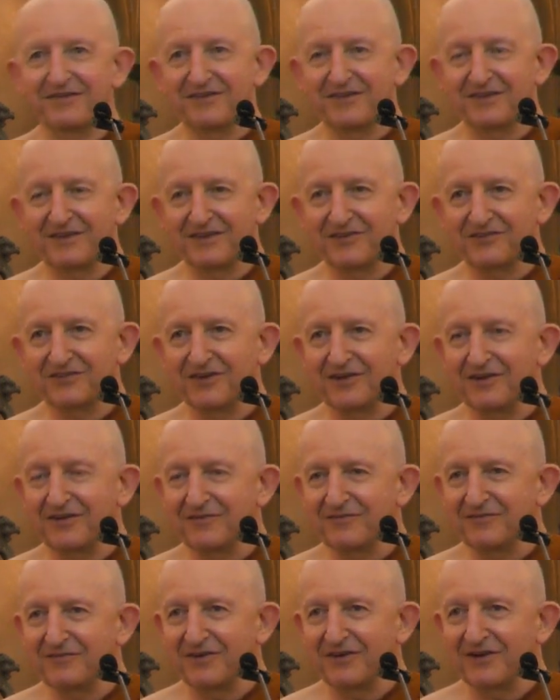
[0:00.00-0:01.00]
There's
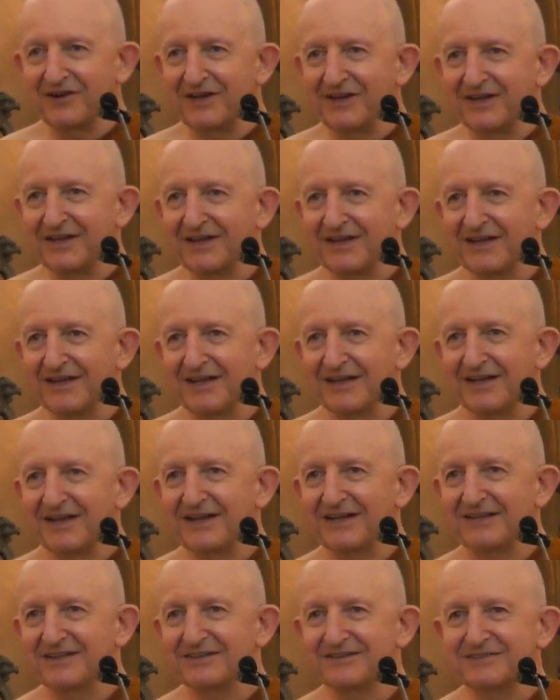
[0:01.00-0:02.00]
a very
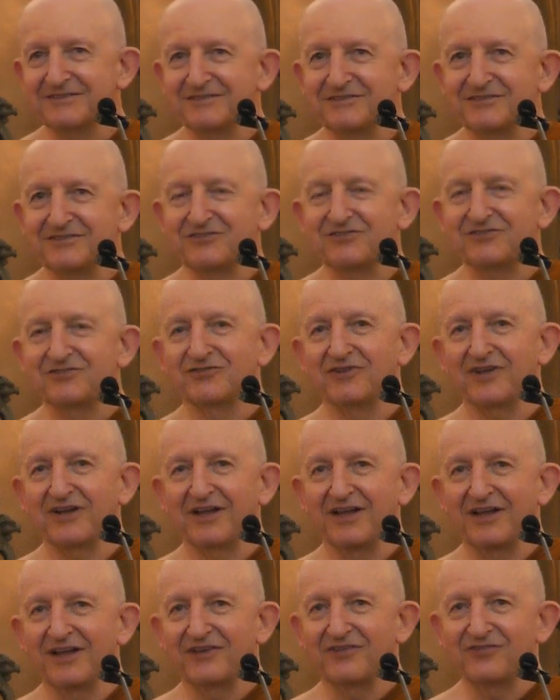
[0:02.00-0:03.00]

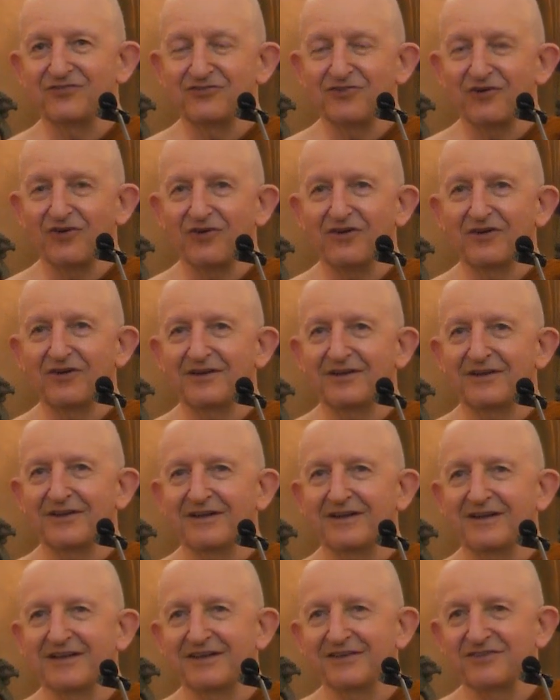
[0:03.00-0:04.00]
strong
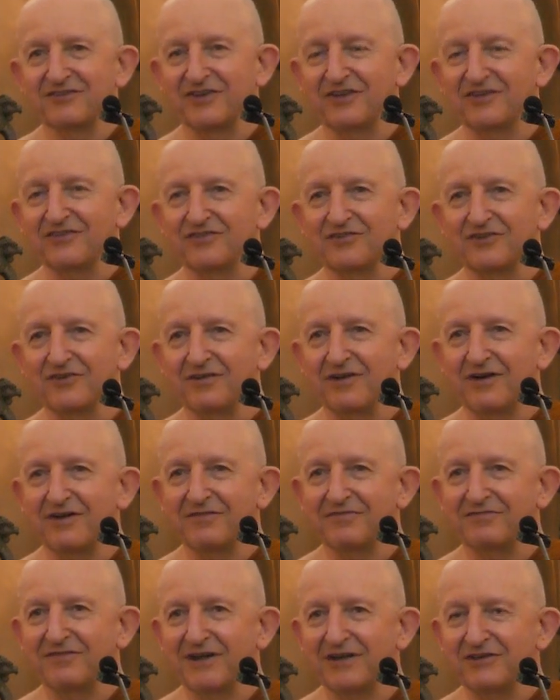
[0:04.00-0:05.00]
sense
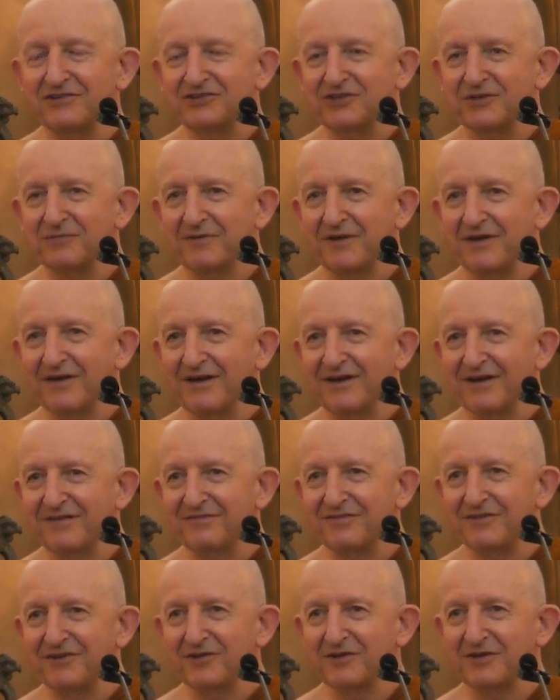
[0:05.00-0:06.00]
of fellowship, I
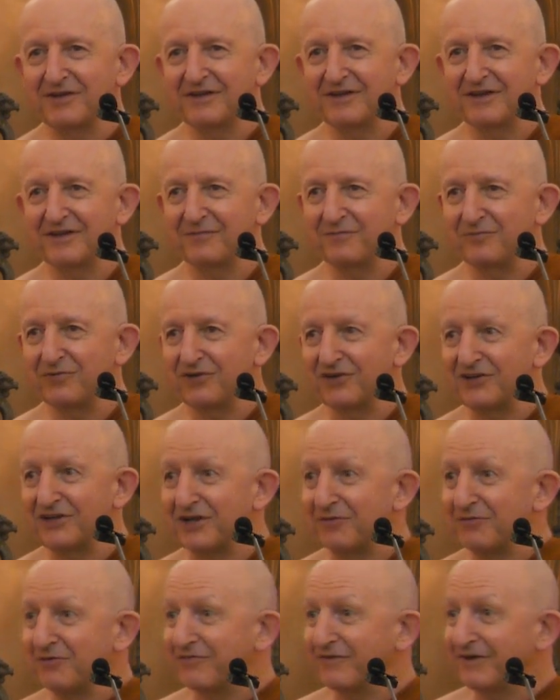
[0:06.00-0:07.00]
feel, in the Buddha
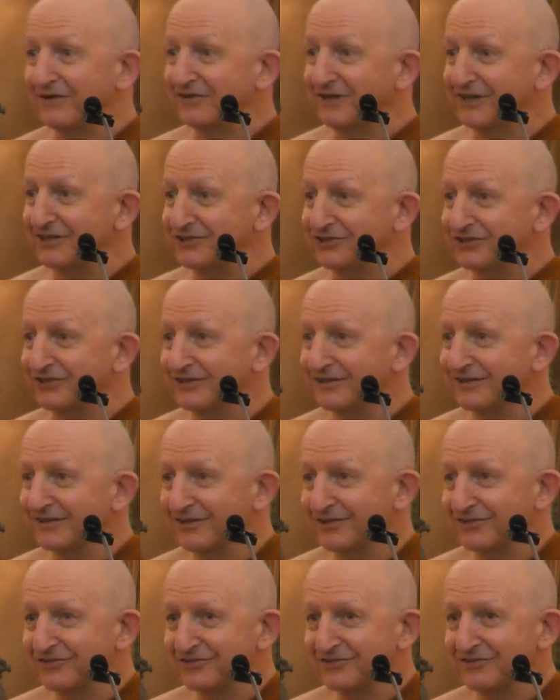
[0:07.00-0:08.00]
Dharma Foundation, and
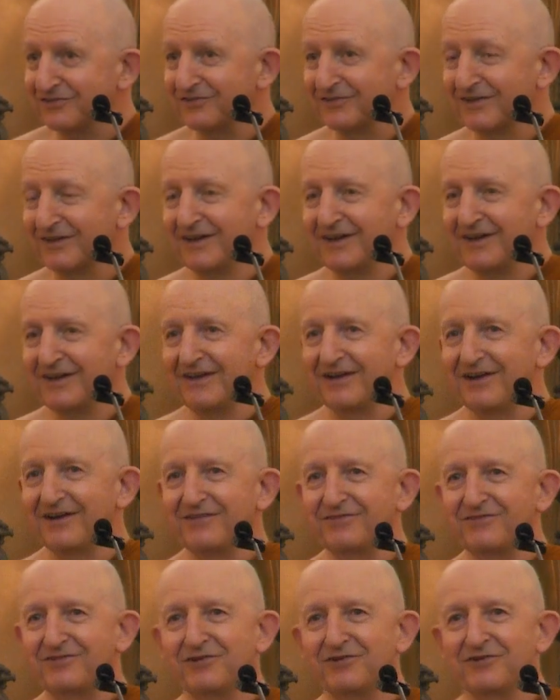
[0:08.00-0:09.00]
those
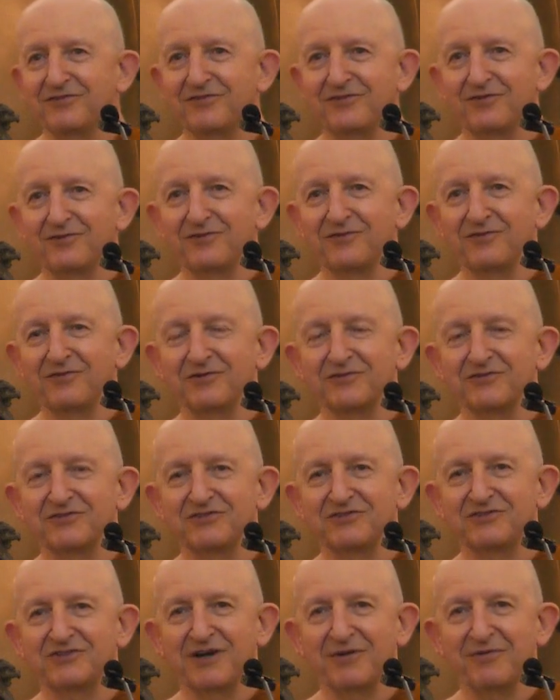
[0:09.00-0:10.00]
of you who've
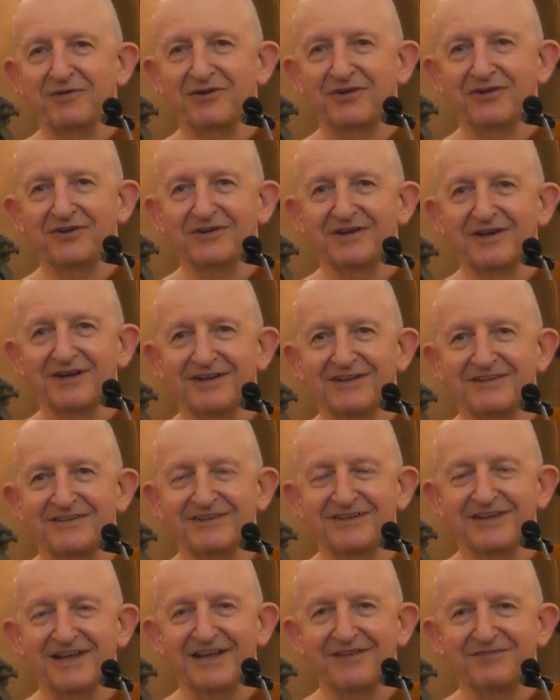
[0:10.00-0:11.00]
also come along
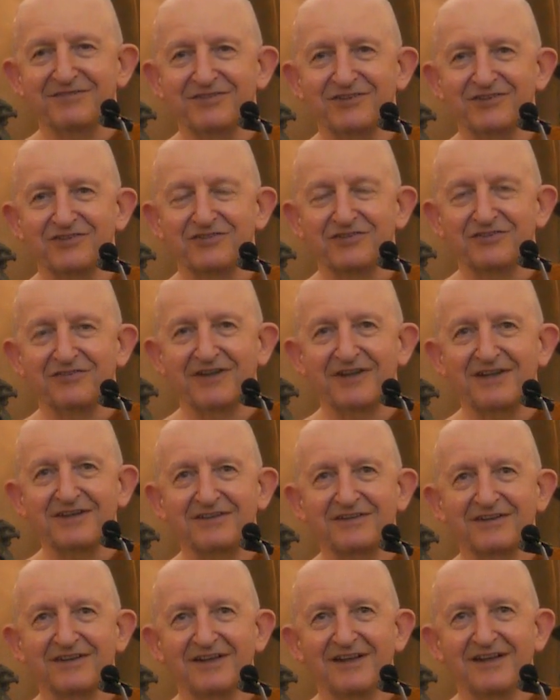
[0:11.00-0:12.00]
today for this event.